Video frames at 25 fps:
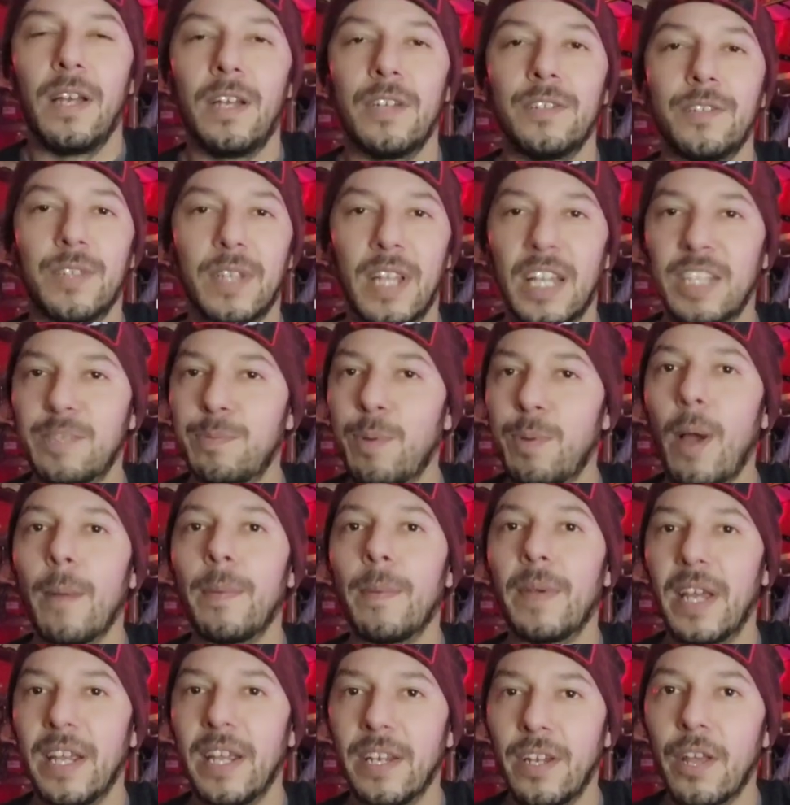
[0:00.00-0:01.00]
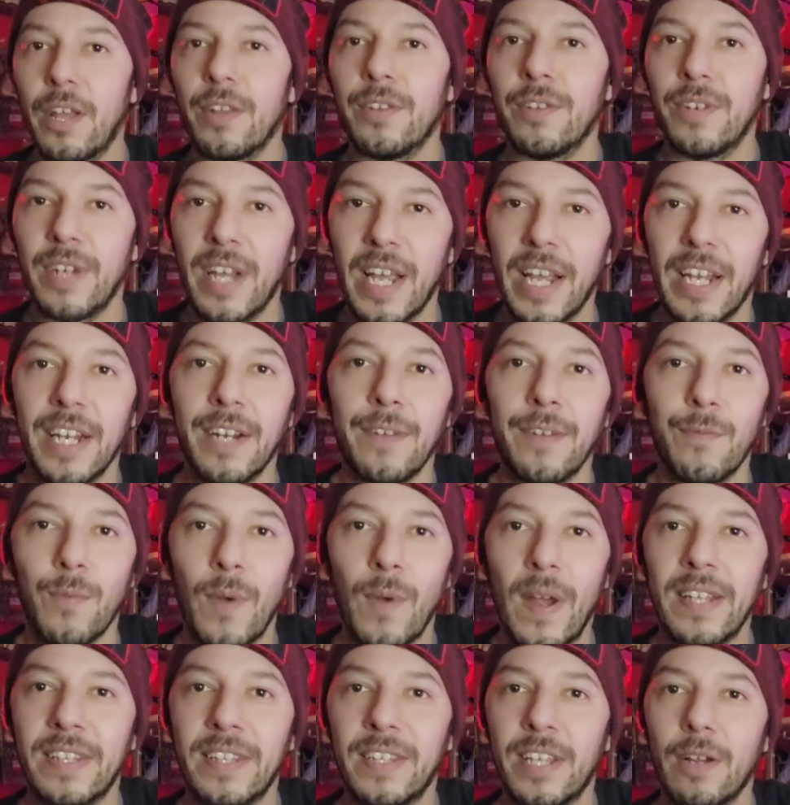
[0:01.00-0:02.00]
So that's probably another negative
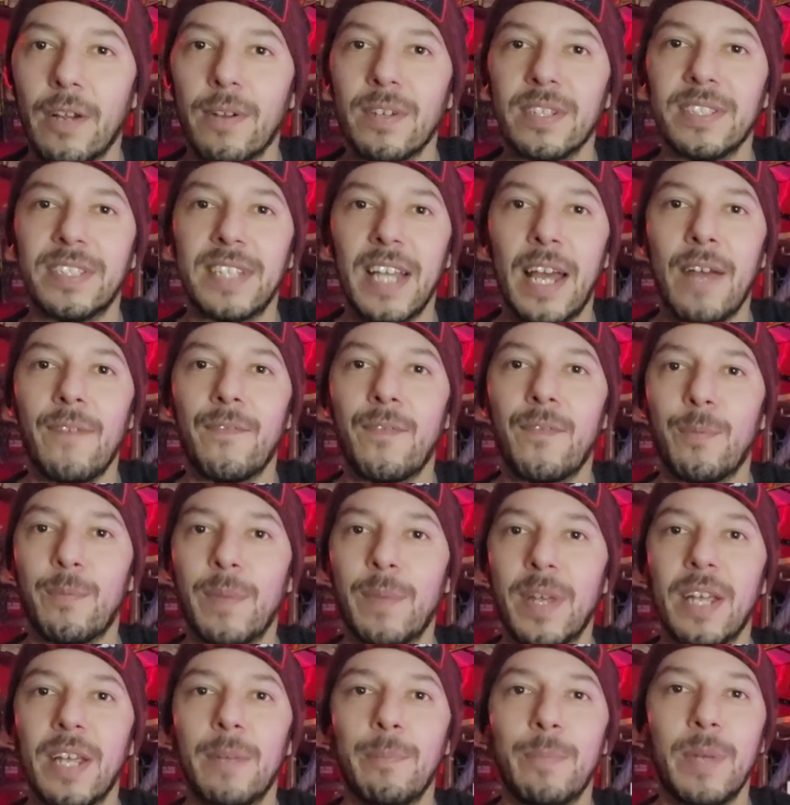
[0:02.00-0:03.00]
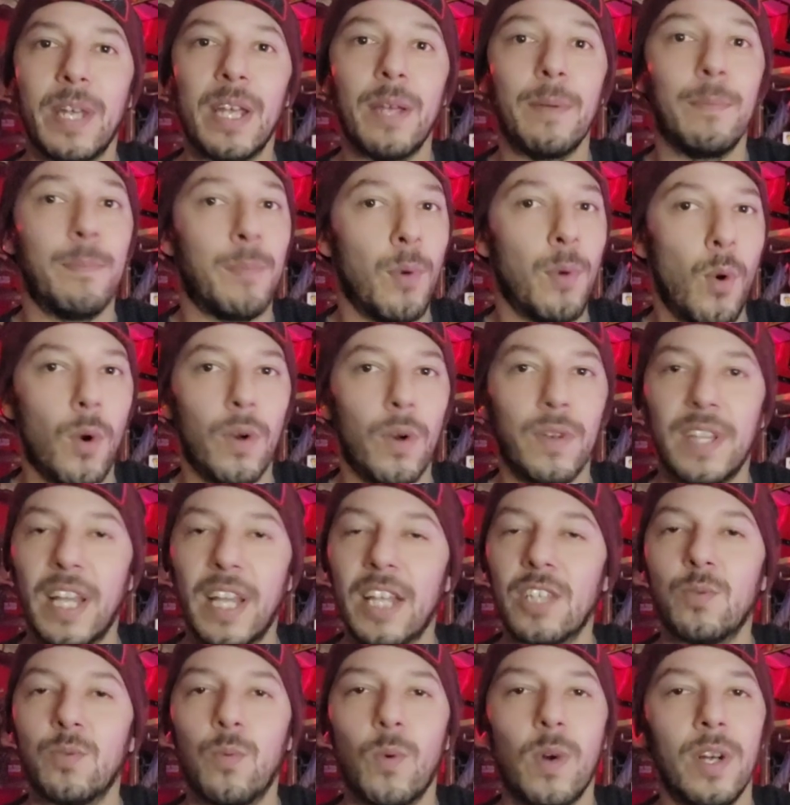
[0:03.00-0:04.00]
right there is that for me being bored,
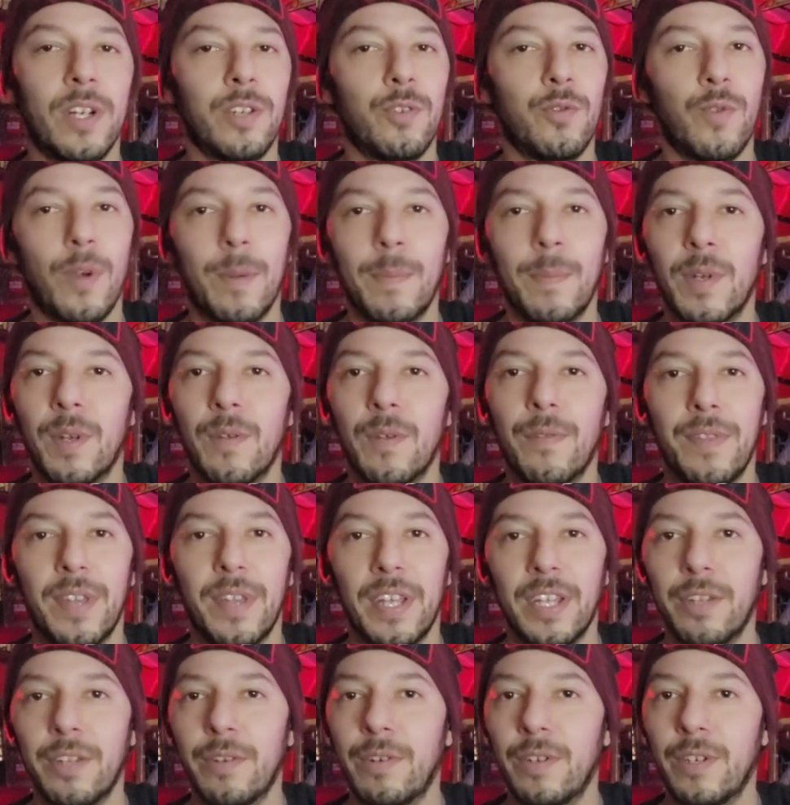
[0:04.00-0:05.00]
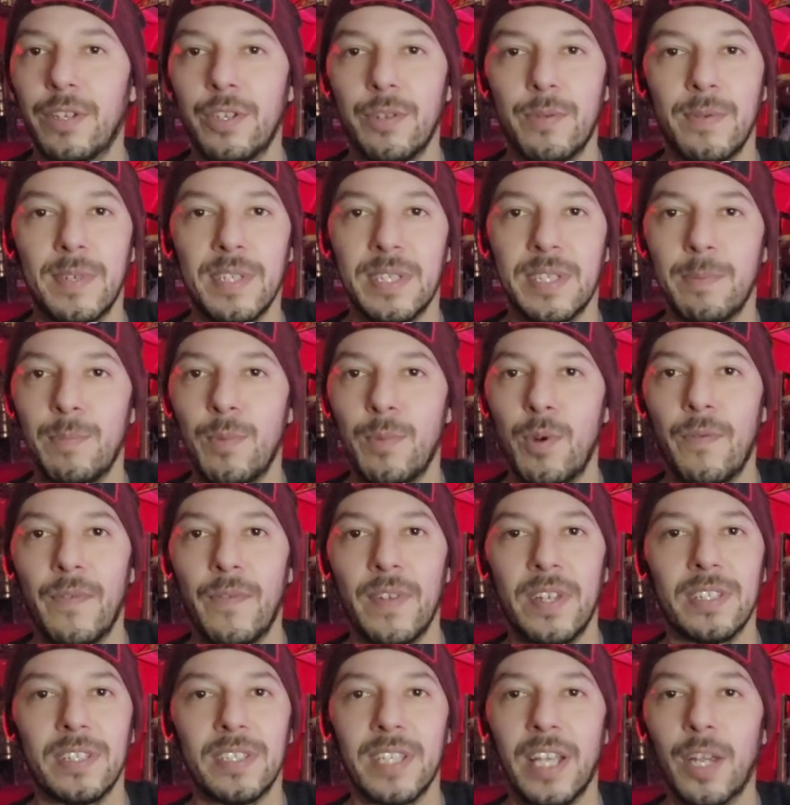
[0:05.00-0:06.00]
that's one criminal thing you can do as a
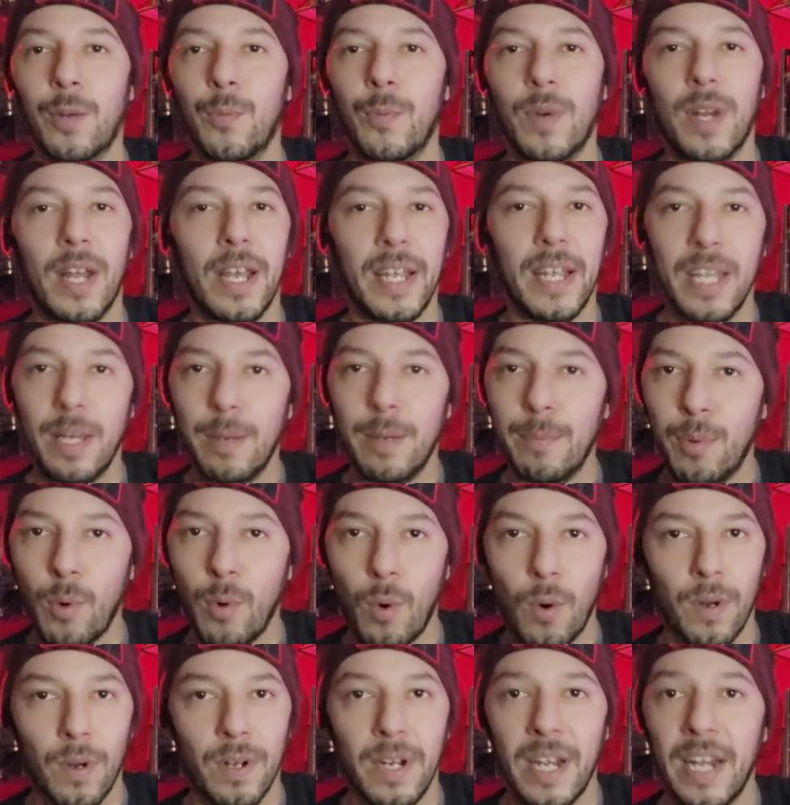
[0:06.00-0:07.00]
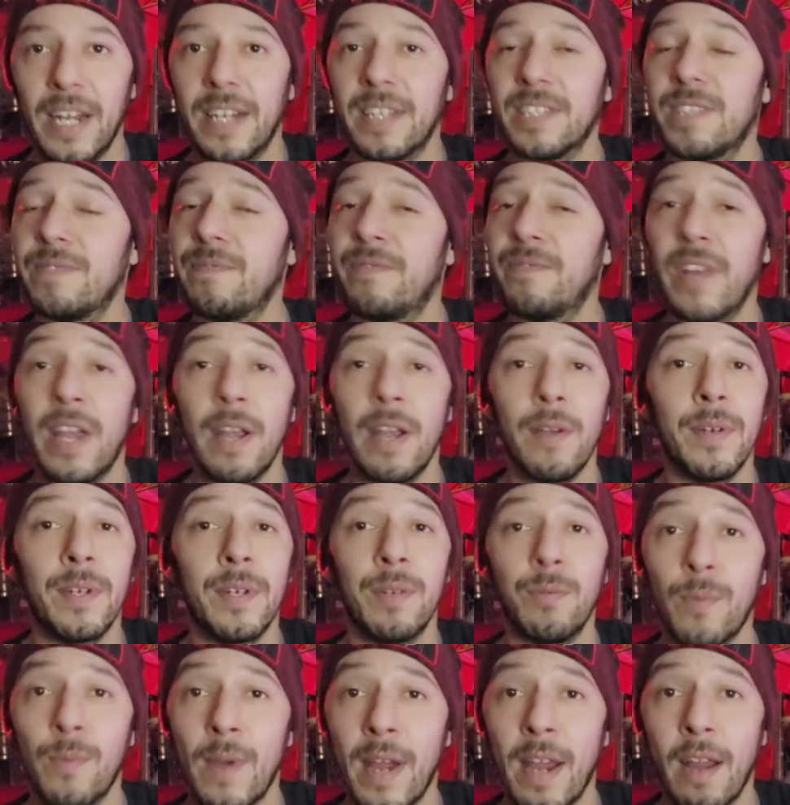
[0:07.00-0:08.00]
movie is like when I get bored, and it's
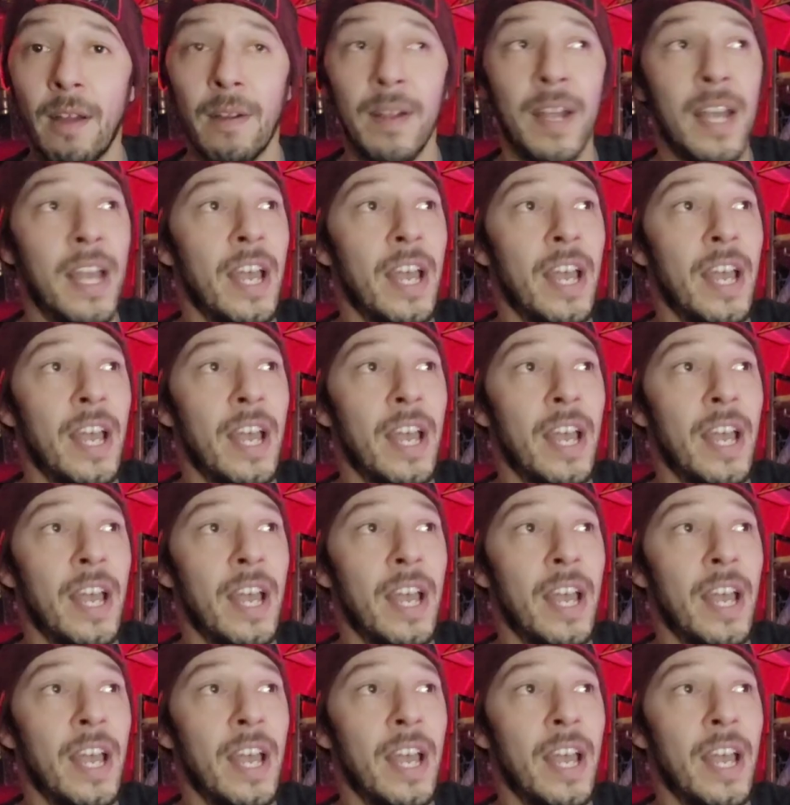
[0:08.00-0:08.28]
very rare,